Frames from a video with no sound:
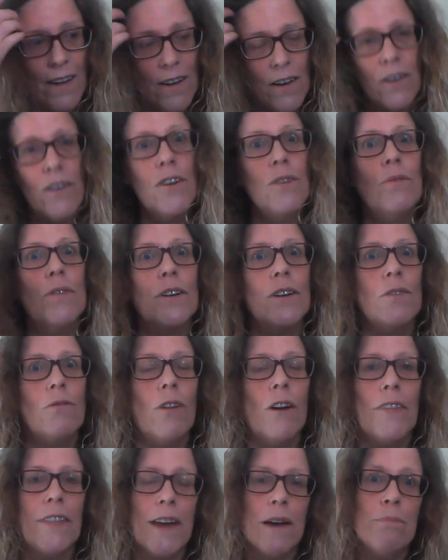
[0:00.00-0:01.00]
Who wouldn't
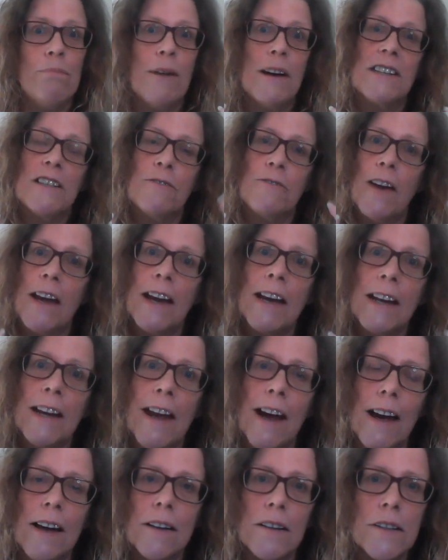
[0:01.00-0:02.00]
want their best
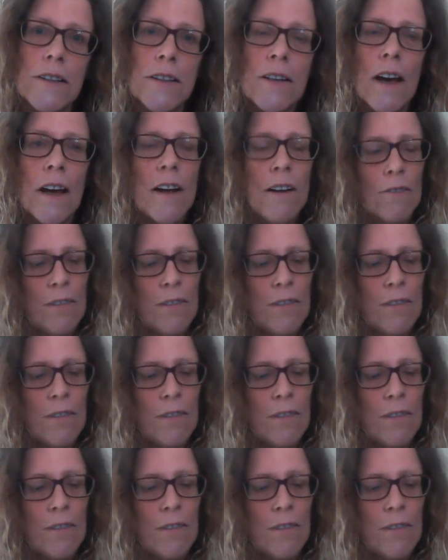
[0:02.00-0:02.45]
fingernails